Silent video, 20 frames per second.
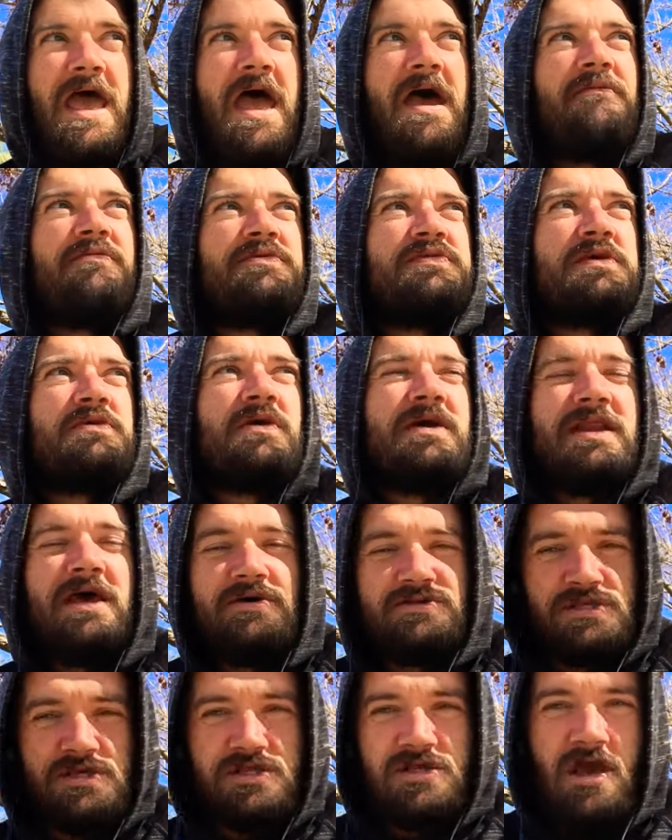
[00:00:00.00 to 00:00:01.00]
Everything right now
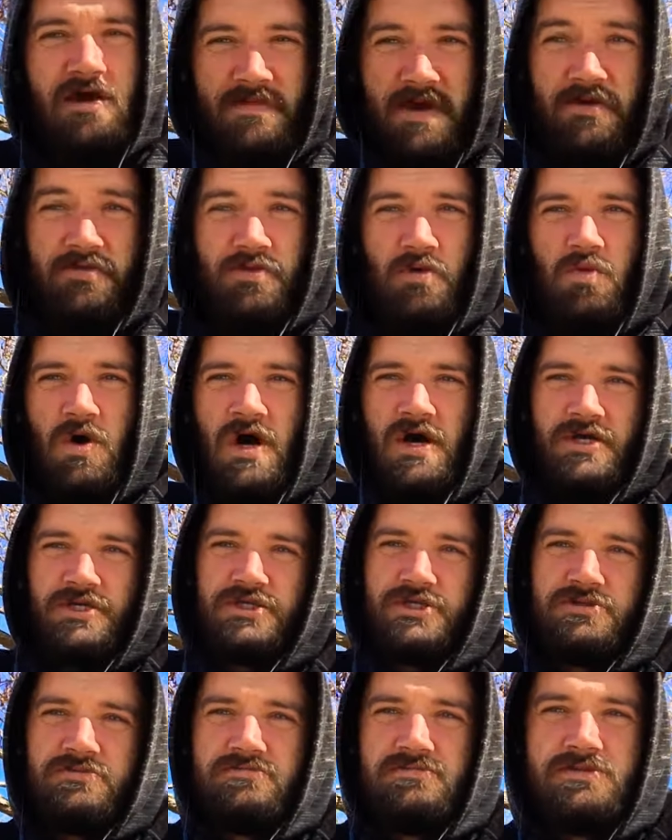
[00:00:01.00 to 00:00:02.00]
is going to come out in the
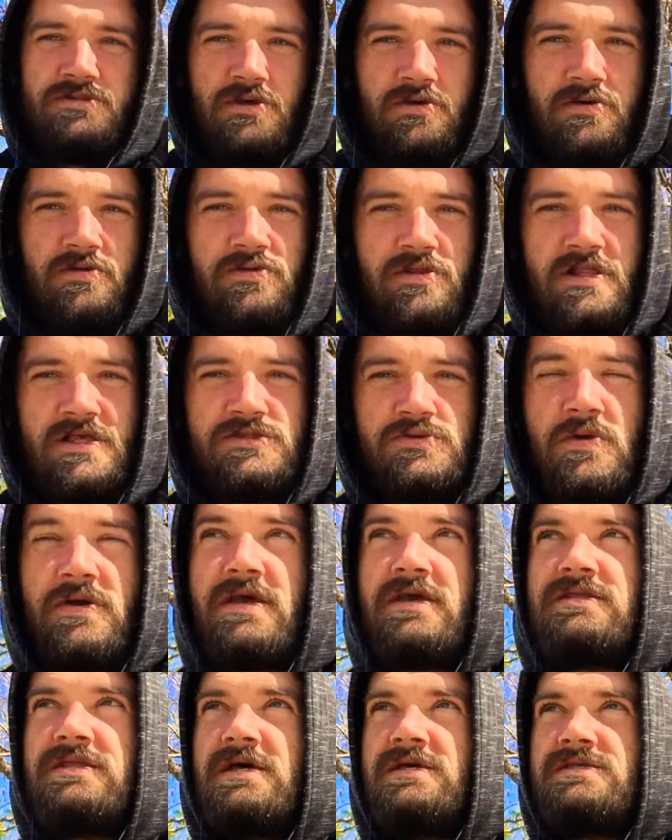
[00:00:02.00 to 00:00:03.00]
wash. So let's
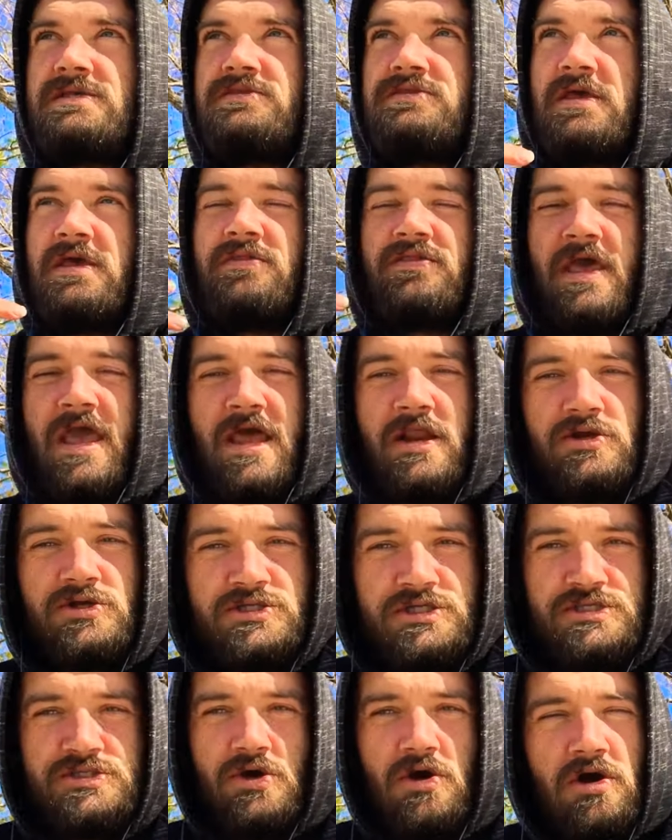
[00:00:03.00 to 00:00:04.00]
recognize that the
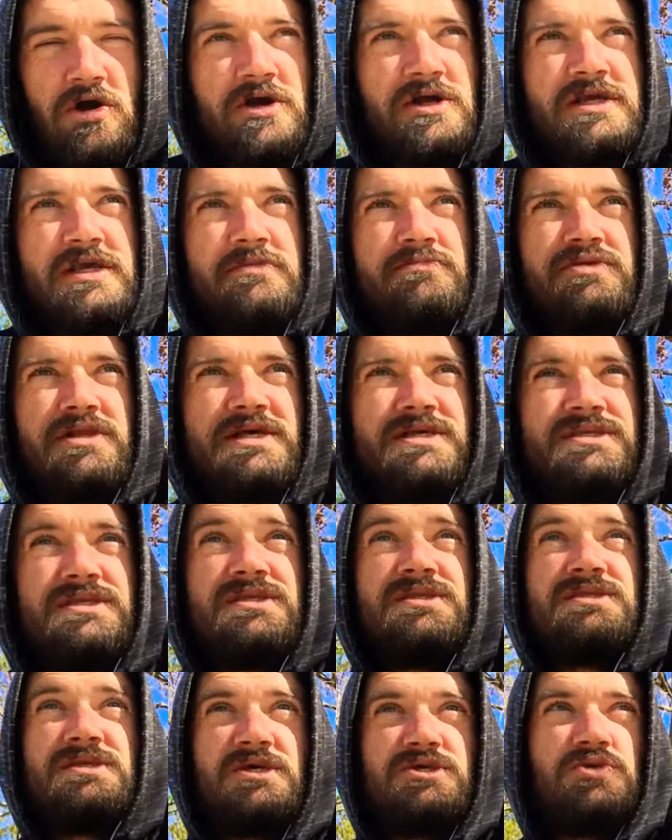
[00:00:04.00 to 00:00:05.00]
energies are already in place
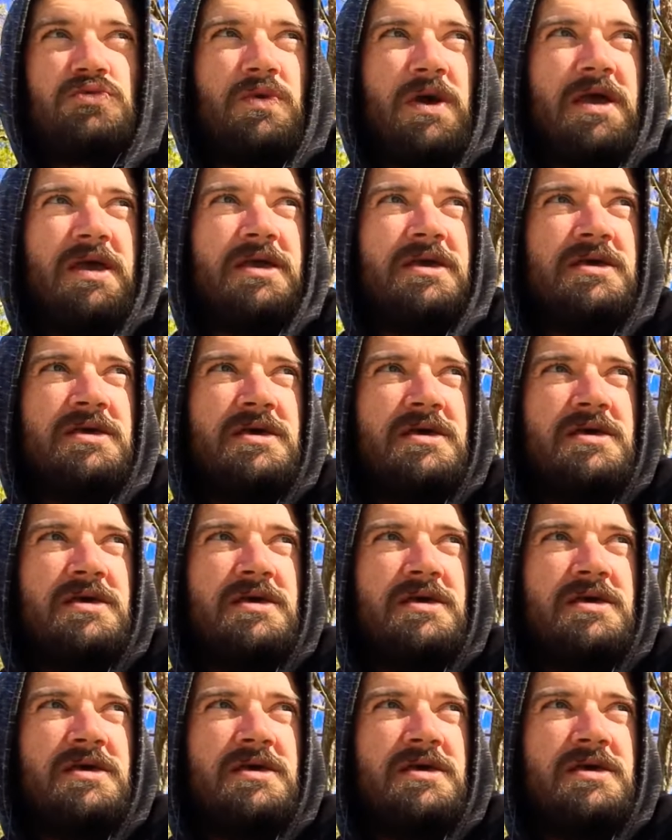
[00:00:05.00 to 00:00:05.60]
in such a way